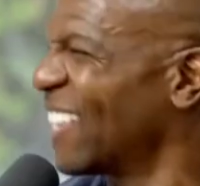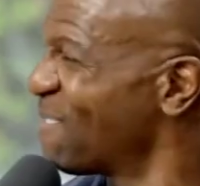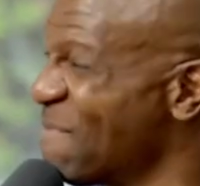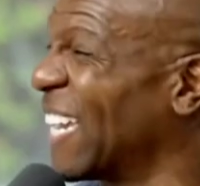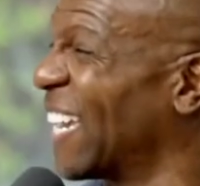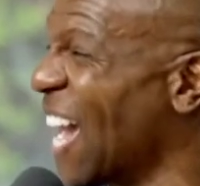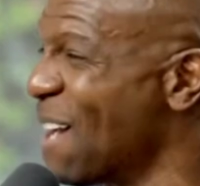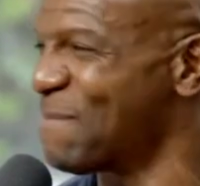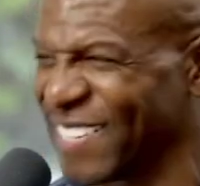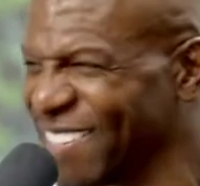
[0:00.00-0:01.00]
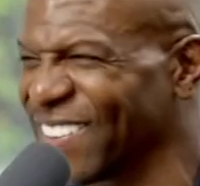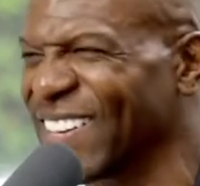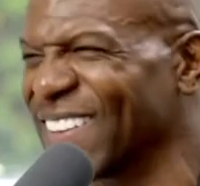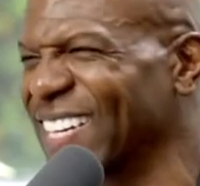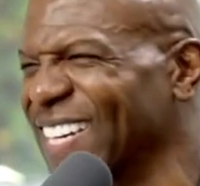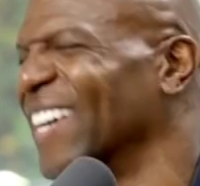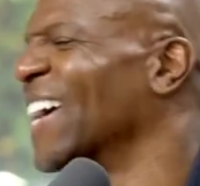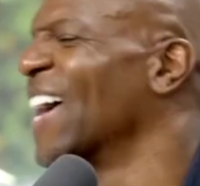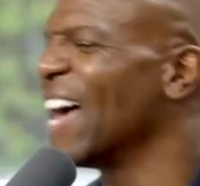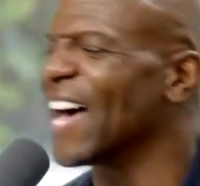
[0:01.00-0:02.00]
let's make it happen you know what i mean
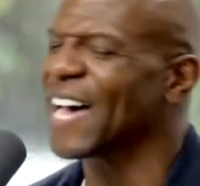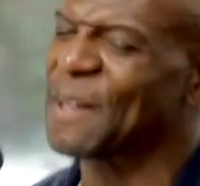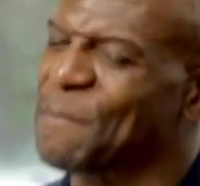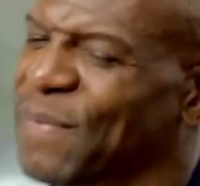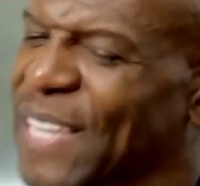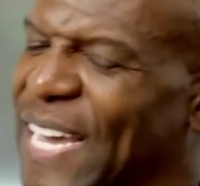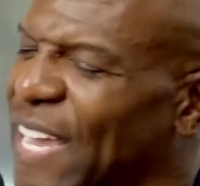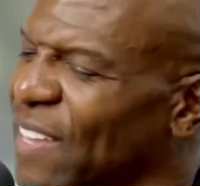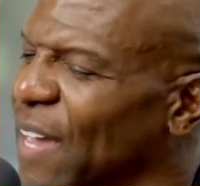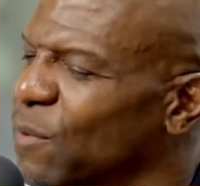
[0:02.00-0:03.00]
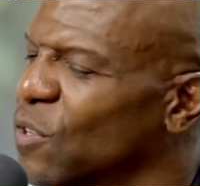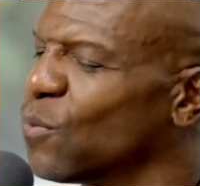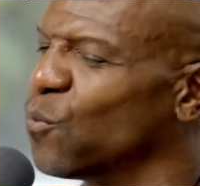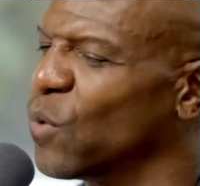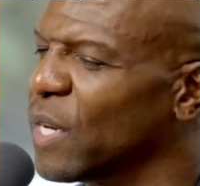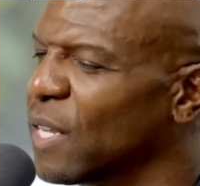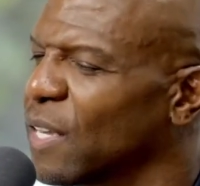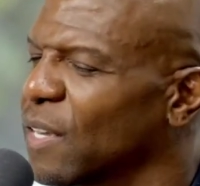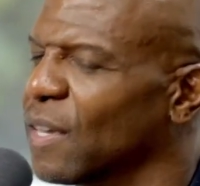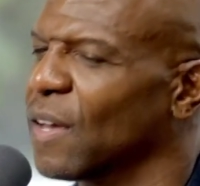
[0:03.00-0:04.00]
um and i i just
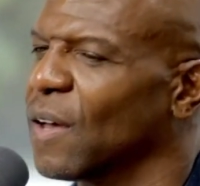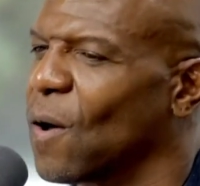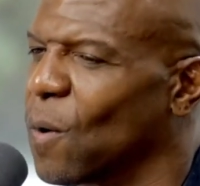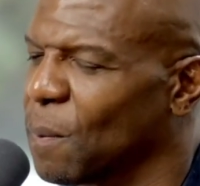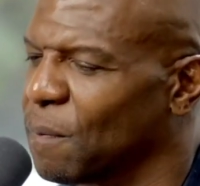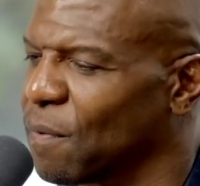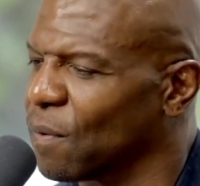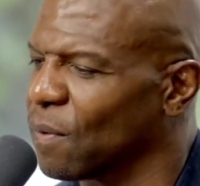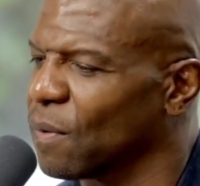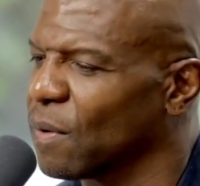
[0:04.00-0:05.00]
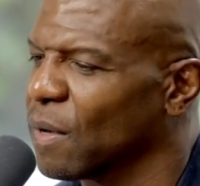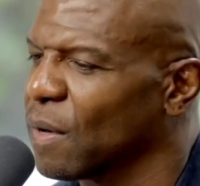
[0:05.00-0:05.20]
really hopeful